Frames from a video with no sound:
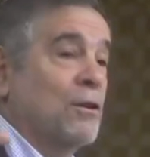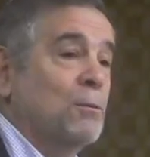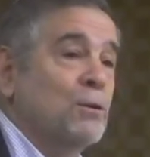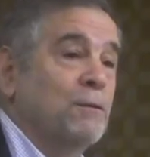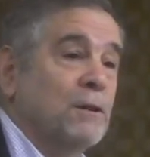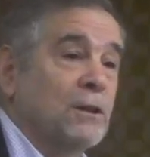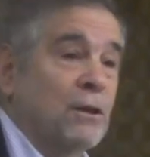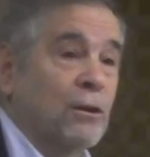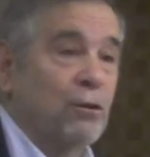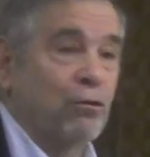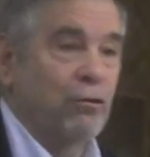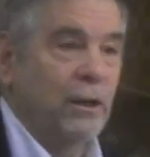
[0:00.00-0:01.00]
in the movie
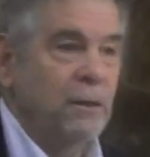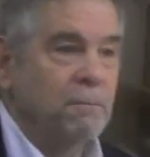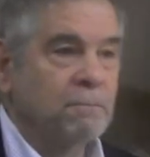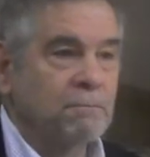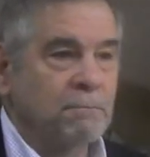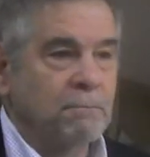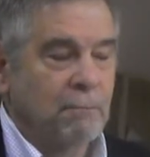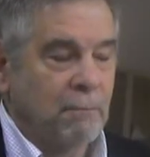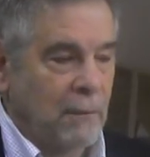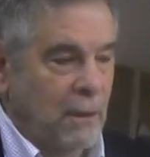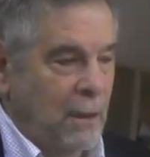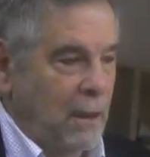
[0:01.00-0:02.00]
industry,
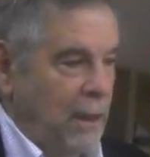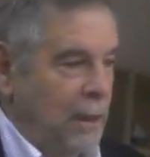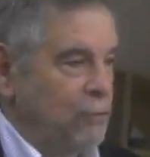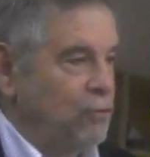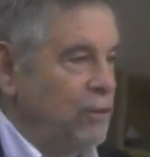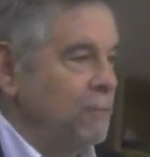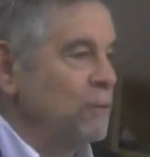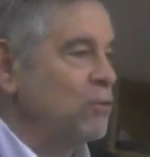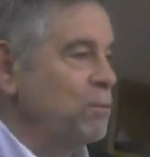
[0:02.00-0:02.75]
and Steven